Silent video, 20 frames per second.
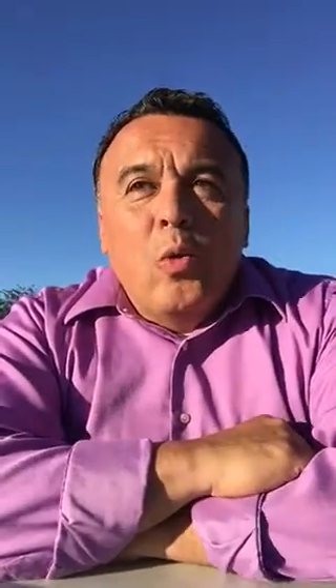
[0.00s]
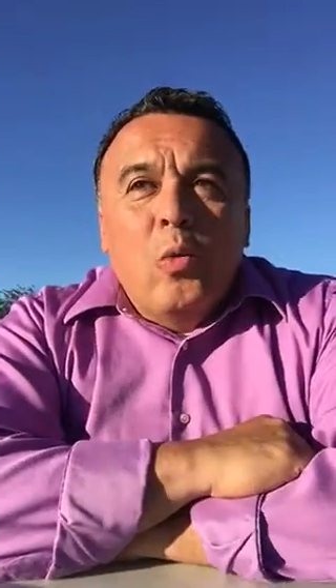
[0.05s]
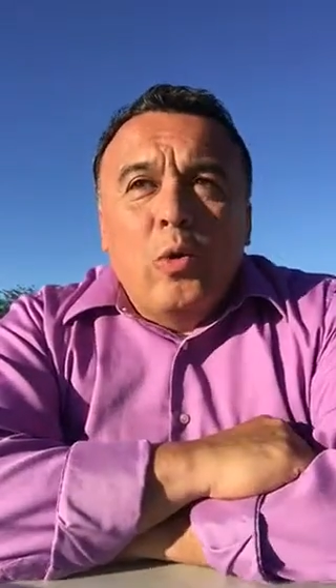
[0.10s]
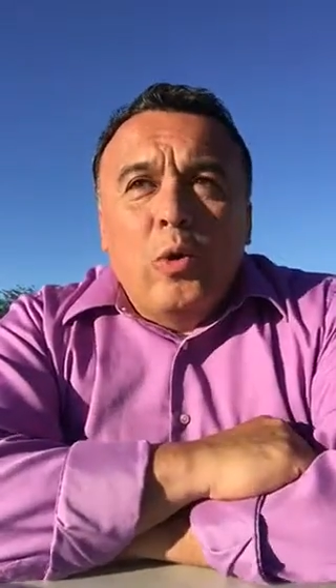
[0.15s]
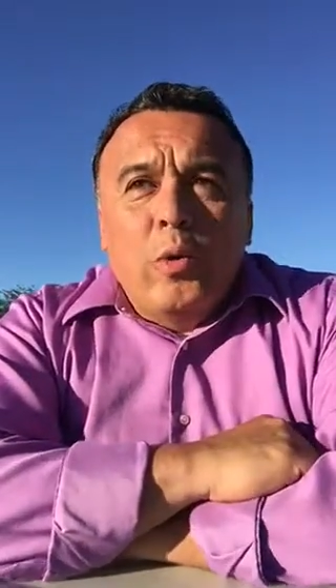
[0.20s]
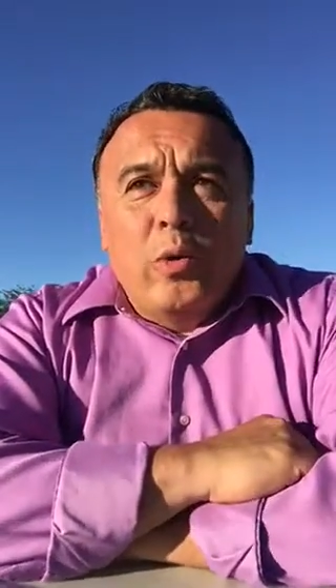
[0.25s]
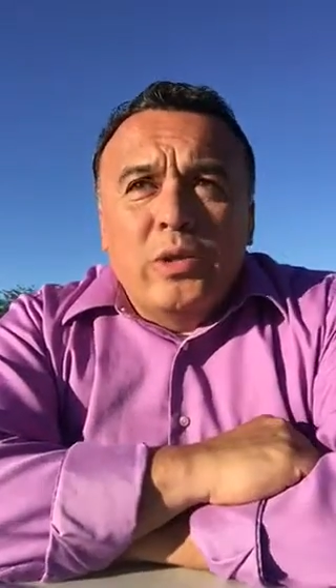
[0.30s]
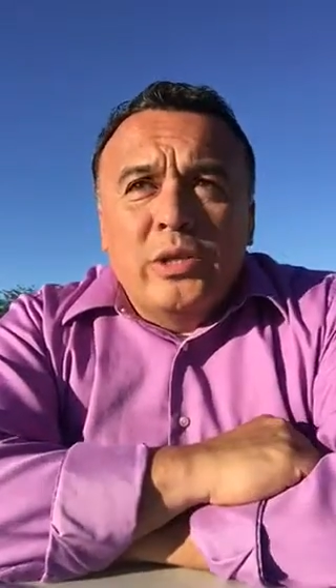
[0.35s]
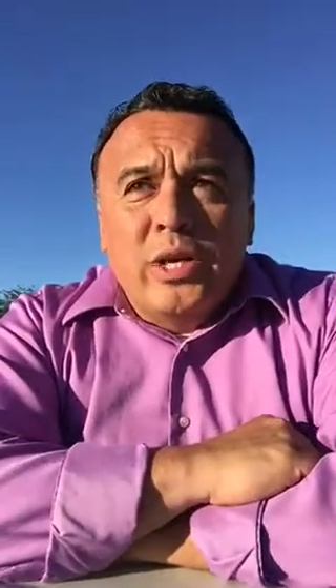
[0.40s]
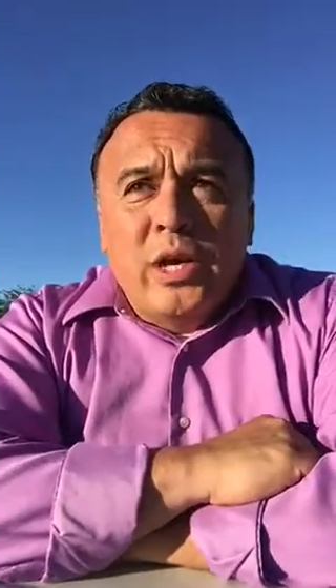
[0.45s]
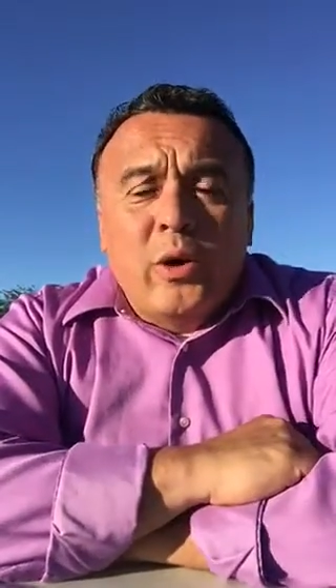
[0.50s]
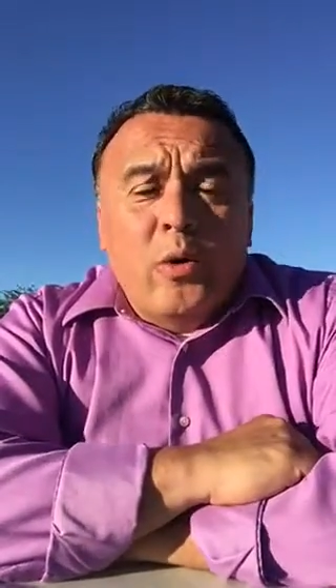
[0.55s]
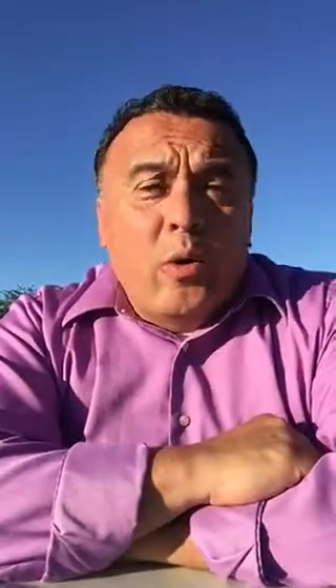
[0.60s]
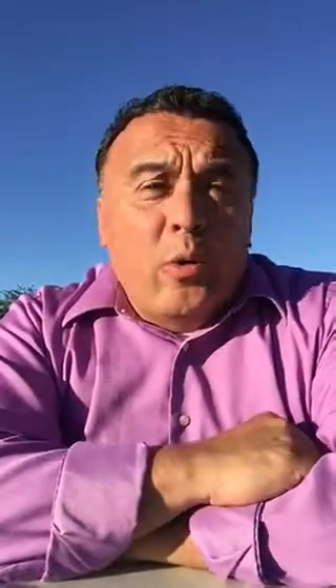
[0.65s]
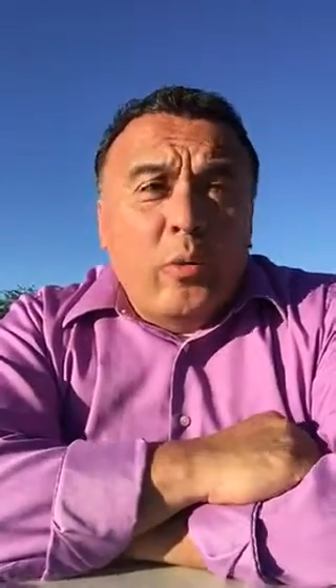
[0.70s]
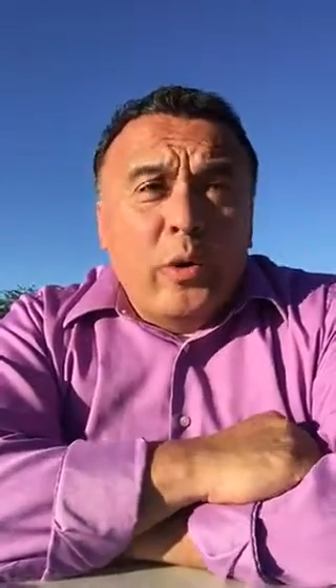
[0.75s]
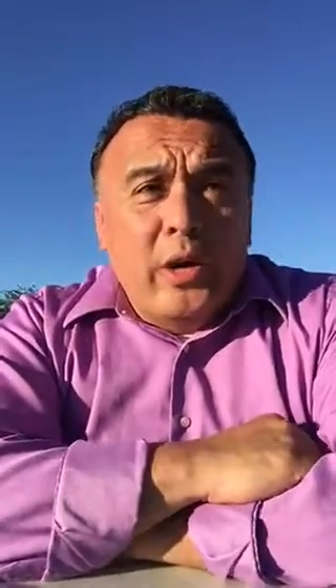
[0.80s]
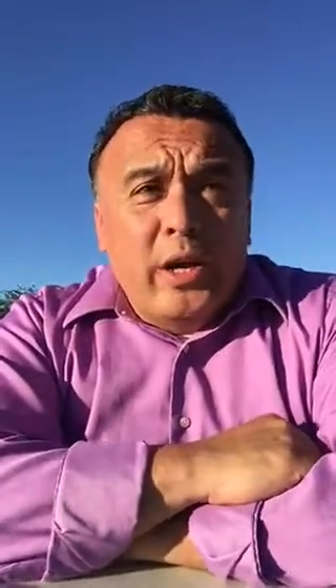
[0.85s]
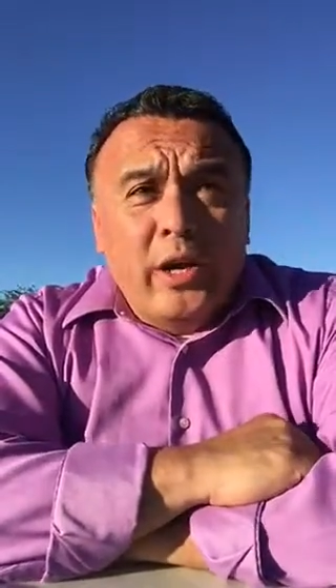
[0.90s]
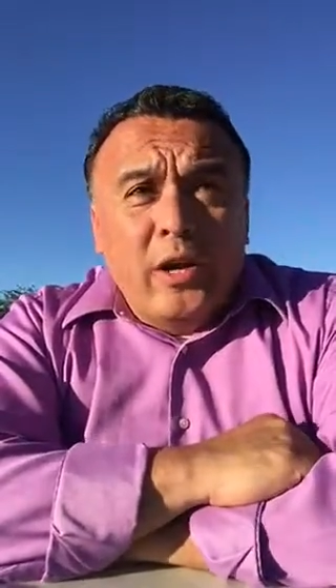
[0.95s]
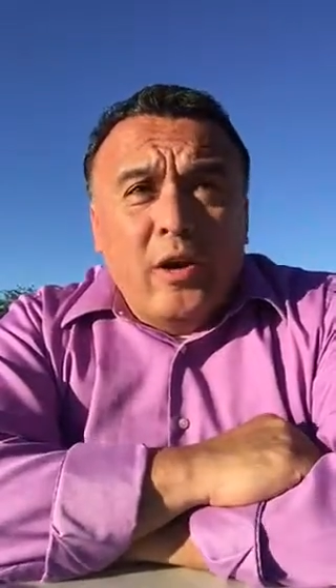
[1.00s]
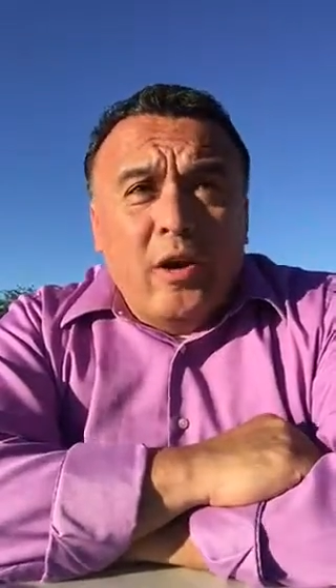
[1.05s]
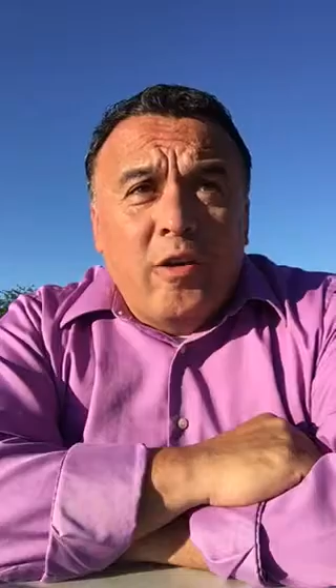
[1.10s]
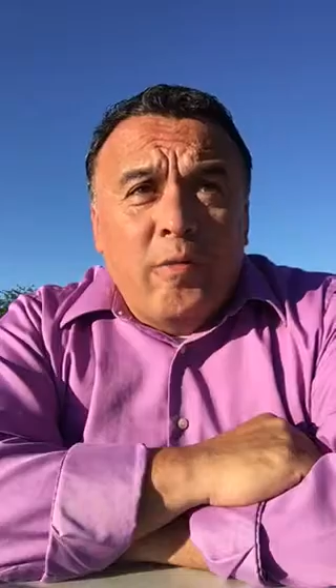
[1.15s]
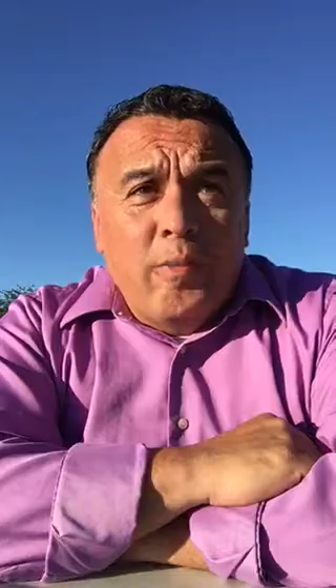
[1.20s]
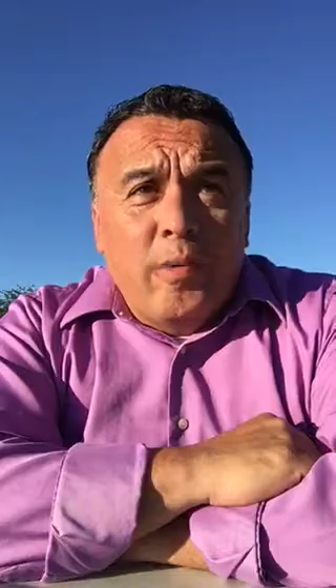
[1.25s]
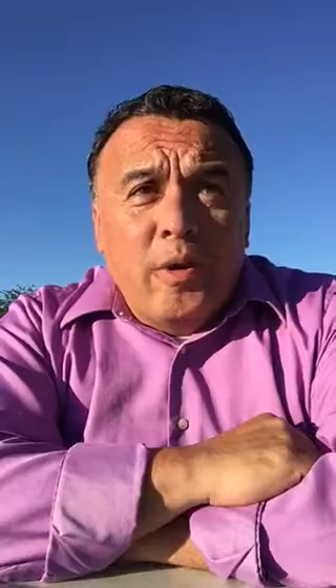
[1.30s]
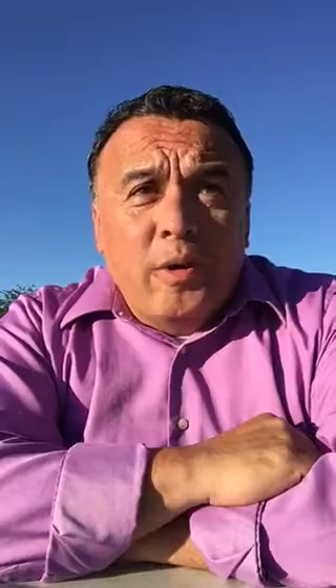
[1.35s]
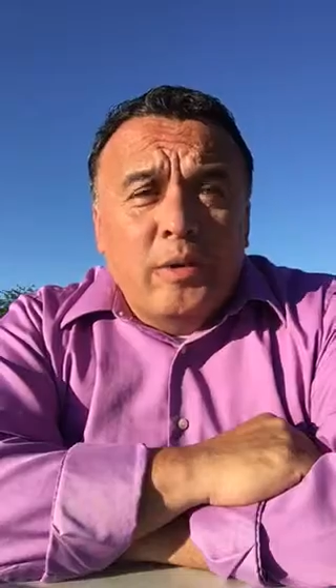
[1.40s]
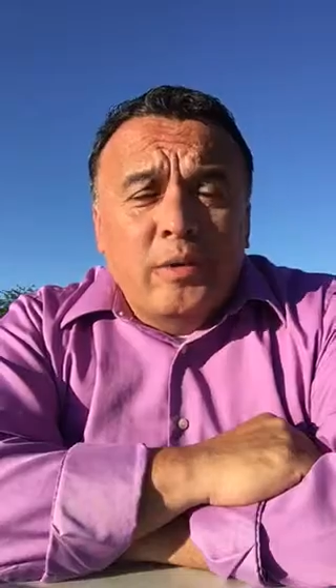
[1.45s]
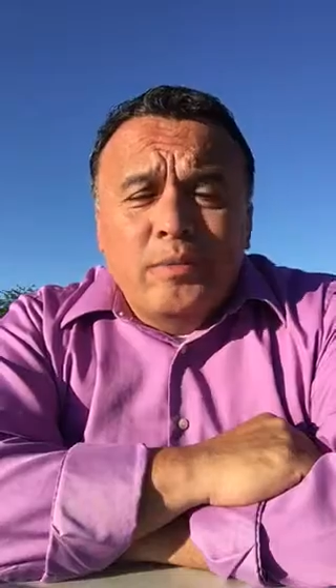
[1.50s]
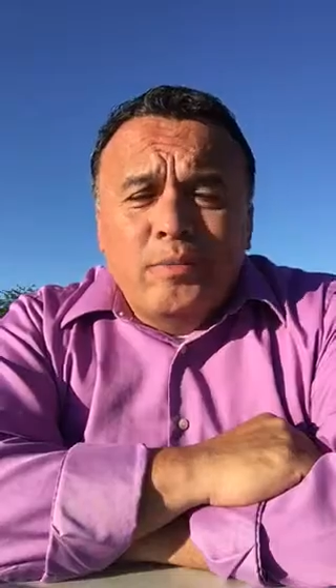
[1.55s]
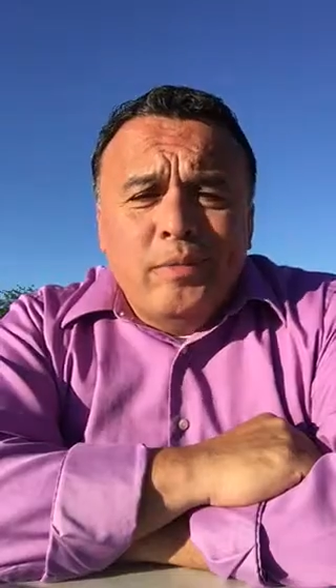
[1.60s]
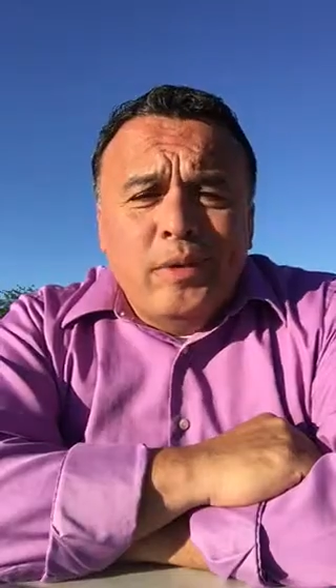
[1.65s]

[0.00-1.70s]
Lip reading: we always say, "Oh, we're gonna hit golf balls."